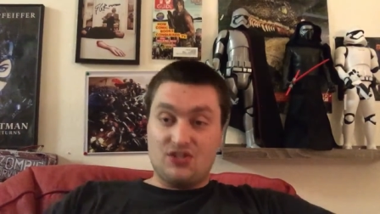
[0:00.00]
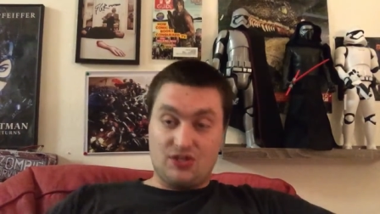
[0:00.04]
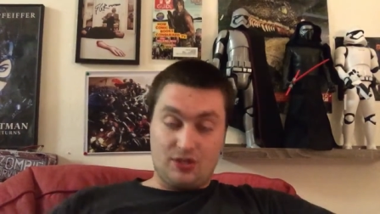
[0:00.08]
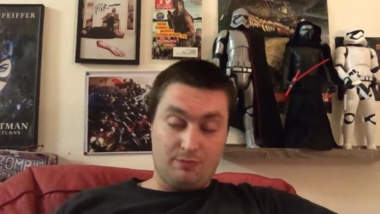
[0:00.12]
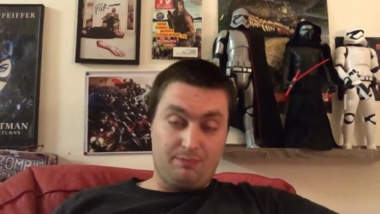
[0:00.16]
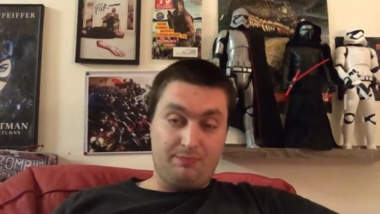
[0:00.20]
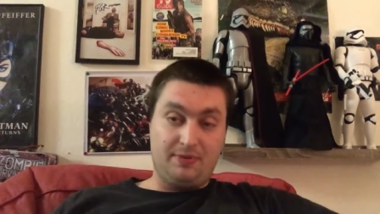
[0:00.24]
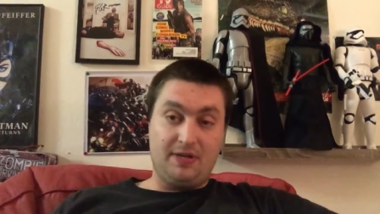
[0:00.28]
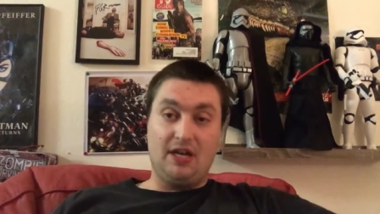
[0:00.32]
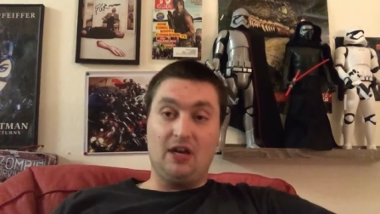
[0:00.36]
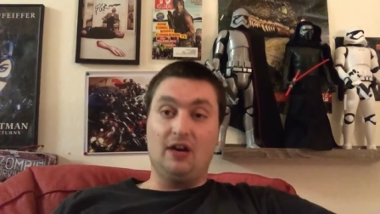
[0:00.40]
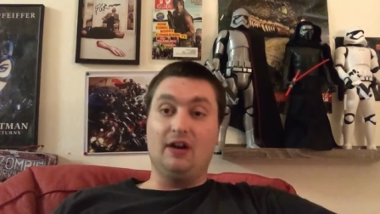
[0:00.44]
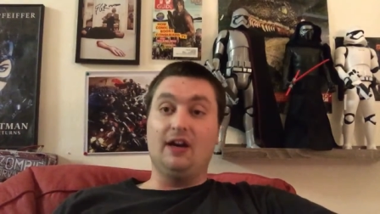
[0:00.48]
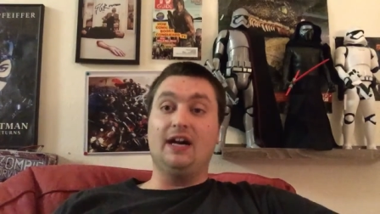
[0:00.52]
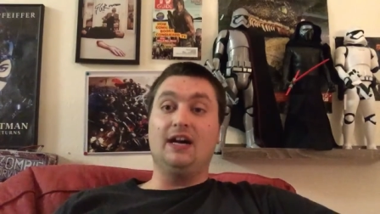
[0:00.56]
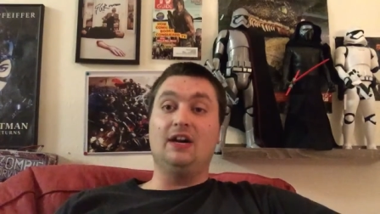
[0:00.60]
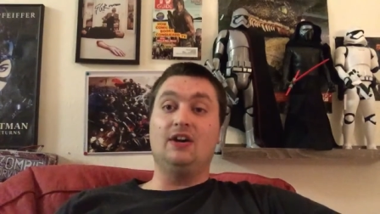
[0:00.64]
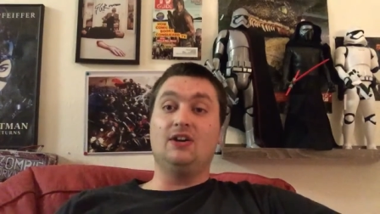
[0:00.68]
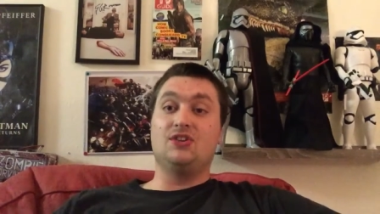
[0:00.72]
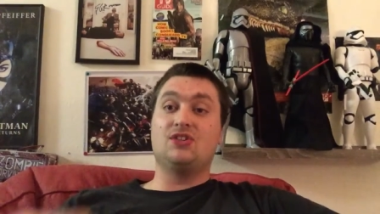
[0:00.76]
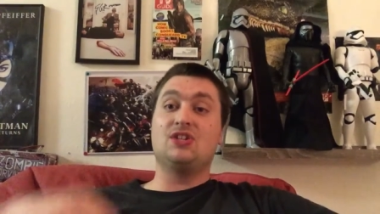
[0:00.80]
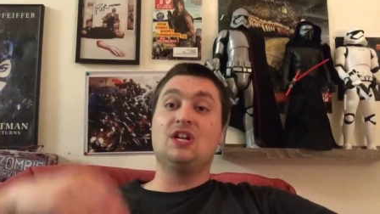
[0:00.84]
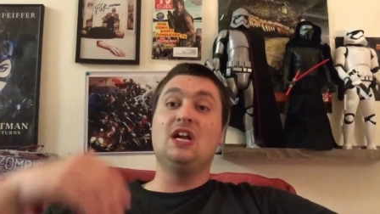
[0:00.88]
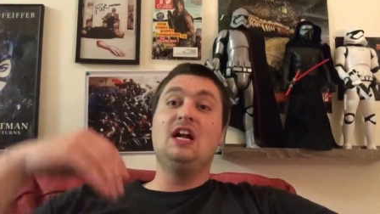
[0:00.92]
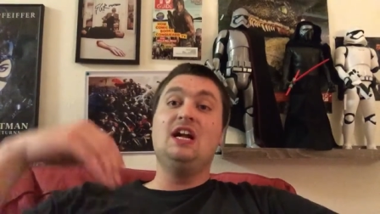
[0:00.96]

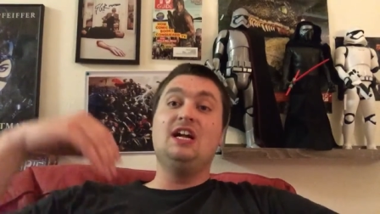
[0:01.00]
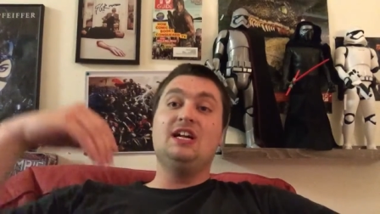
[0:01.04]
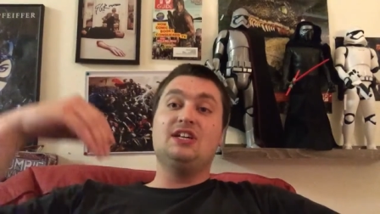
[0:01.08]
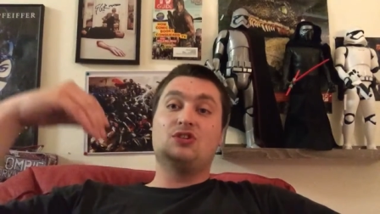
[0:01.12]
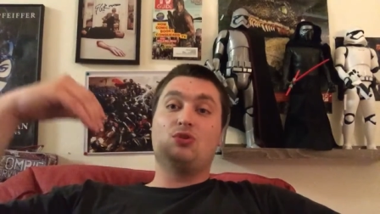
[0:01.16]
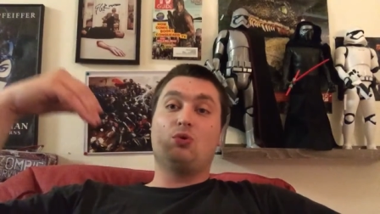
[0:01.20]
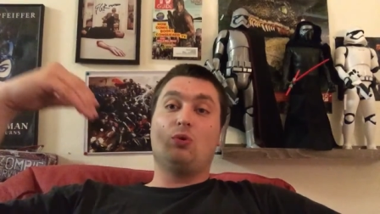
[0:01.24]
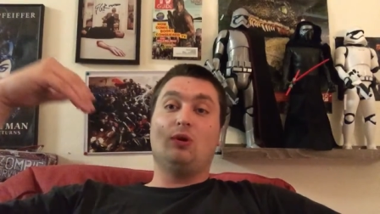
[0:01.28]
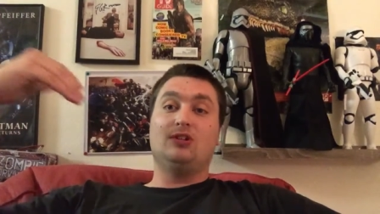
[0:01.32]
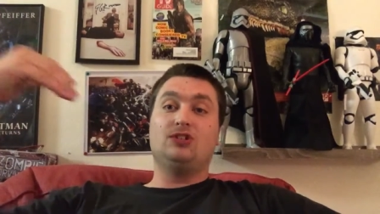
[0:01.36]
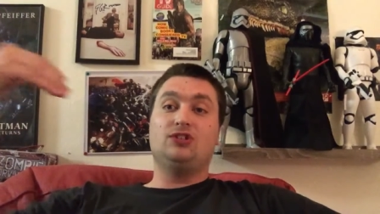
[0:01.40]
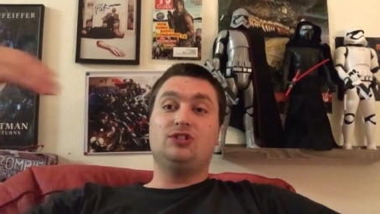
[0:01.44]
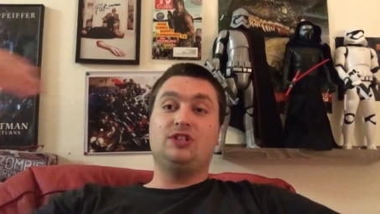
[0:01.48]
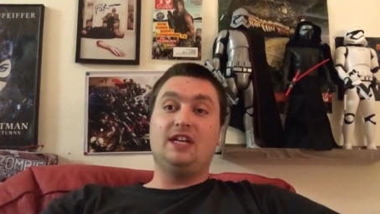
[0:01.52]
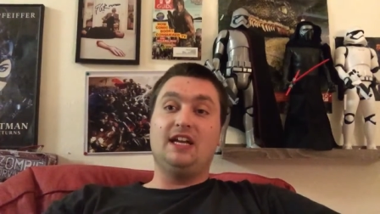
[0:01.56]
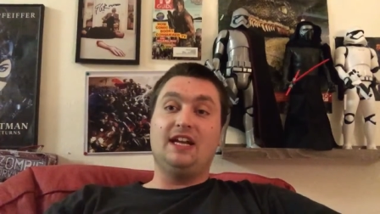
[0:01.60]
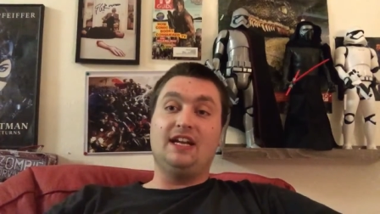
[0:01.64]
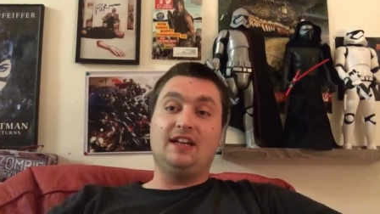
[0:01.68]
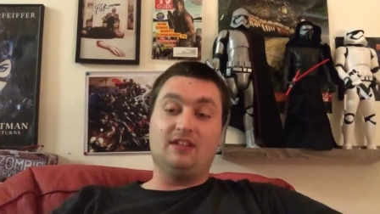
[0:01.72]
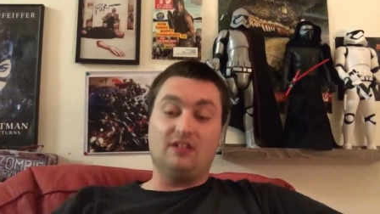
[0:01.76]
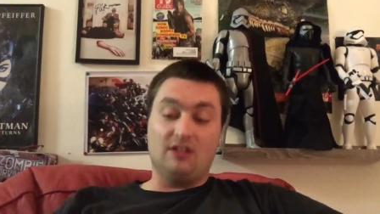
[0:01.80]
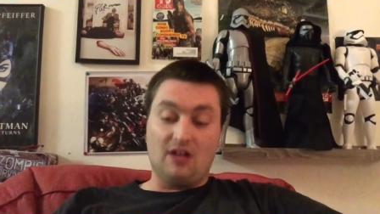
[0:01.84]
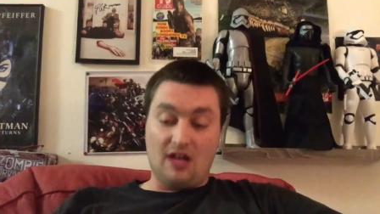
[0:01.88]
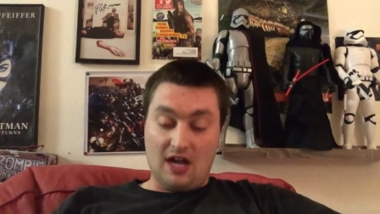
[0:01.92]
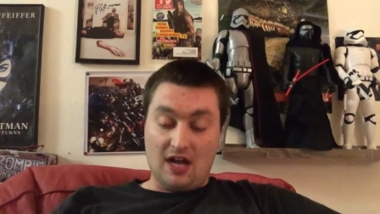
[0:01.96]
superiors, he's
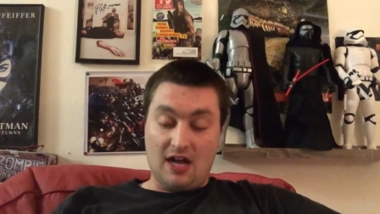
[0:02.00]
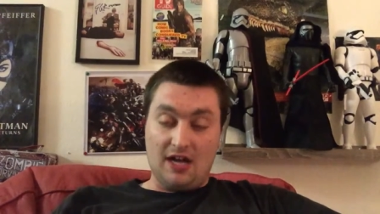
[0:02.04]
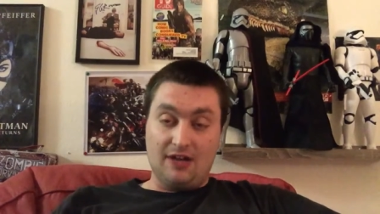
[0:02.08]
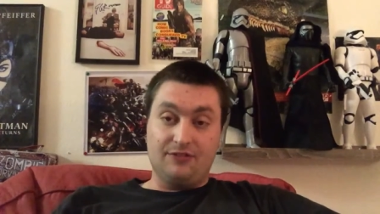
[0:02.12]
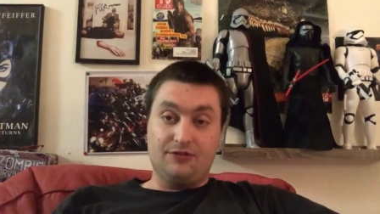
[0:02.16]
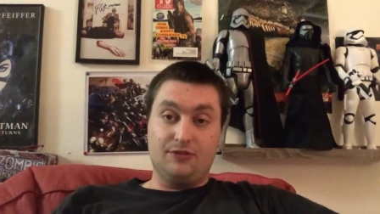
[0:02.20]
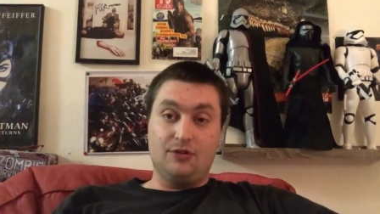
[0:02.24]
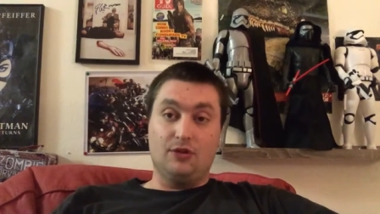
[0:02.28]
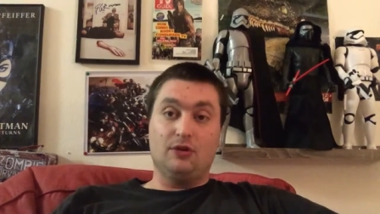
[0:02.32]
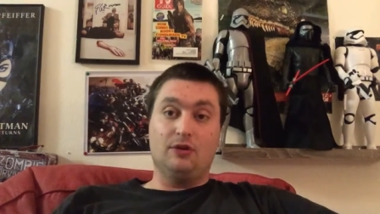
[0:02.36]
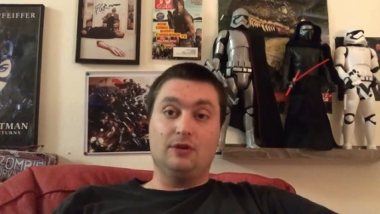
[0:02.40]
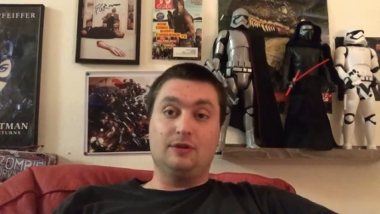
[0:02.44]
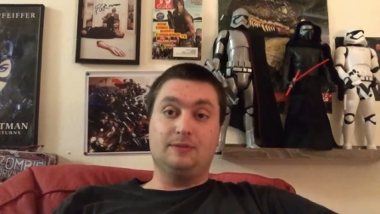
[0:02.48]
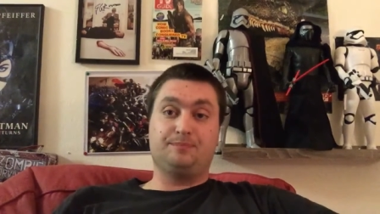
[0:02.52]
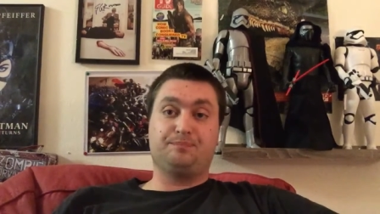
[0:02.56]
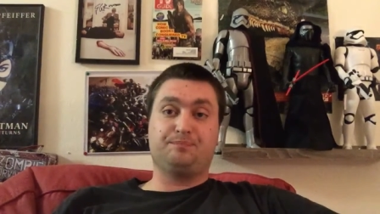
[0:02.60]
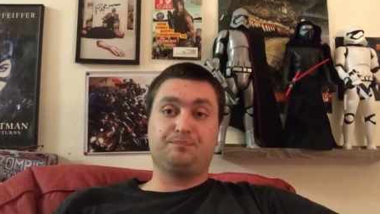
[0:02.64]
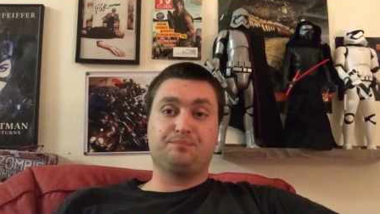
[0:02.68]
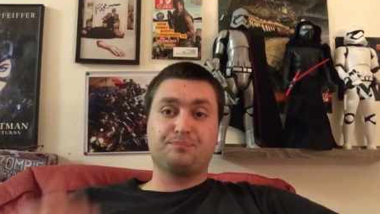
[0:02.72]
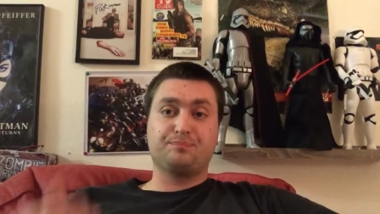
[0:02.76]
questioning uh, the